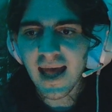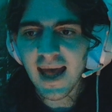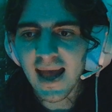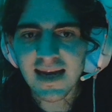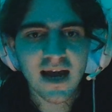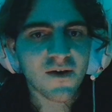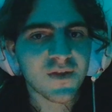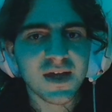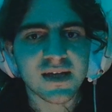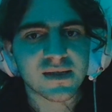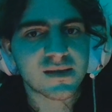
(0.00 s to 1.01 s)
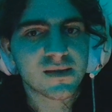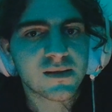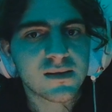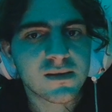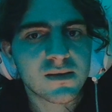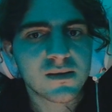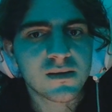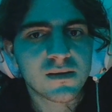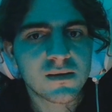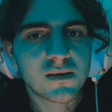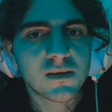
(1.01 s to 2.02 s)
And now this,
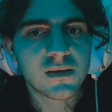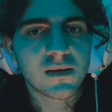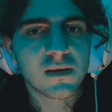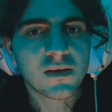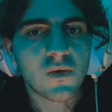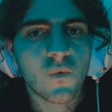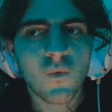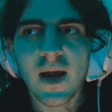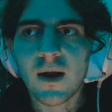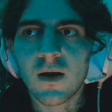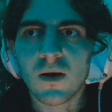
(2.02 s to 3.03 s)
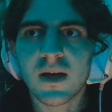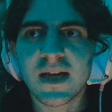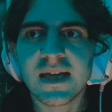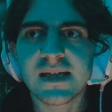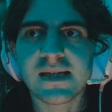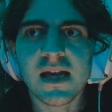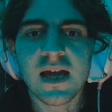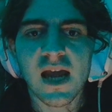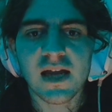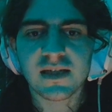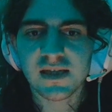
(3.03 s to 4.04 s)
where he's in
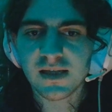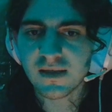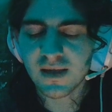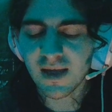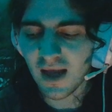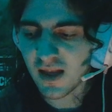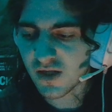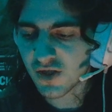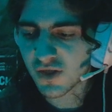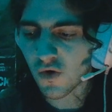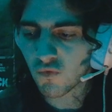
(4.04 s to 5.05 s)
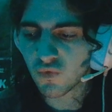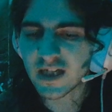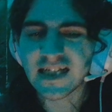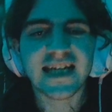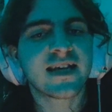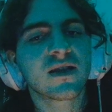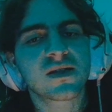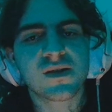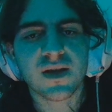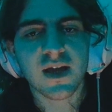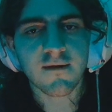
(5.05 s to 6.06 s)
a just a ridiculous
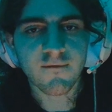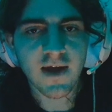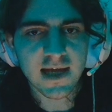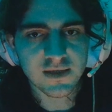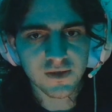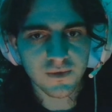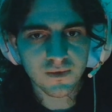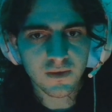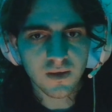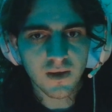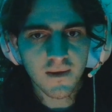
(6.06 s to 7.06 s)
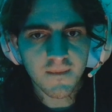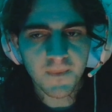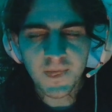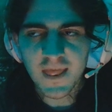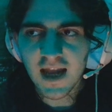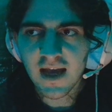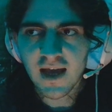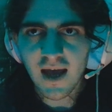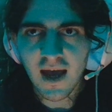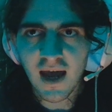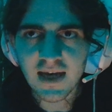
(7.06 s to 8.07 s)
looking fat suit.
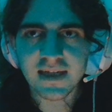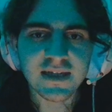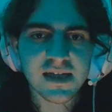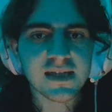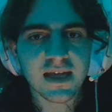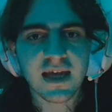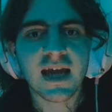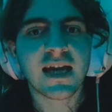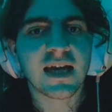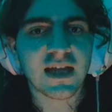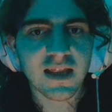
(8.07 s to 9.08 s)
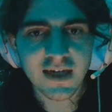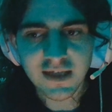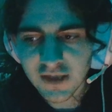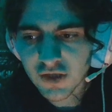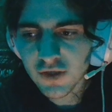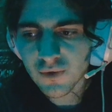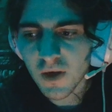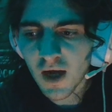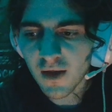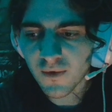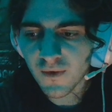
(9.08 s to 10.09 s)
And he doesn't get anything to do
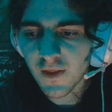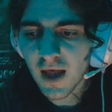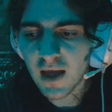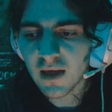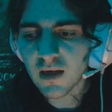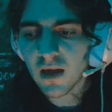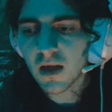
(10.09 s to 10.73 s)
other than